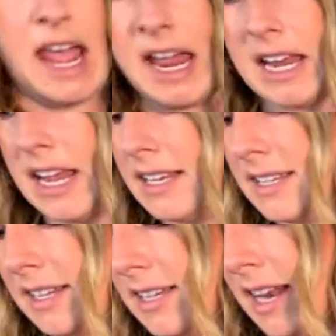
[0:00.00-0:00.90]
and it
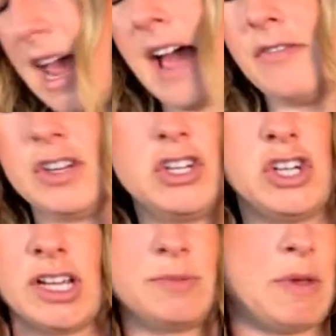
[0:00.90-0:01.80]
doesn't have to
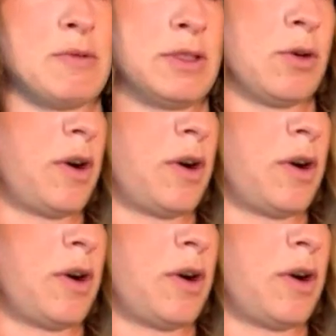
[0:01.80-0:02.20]
just be with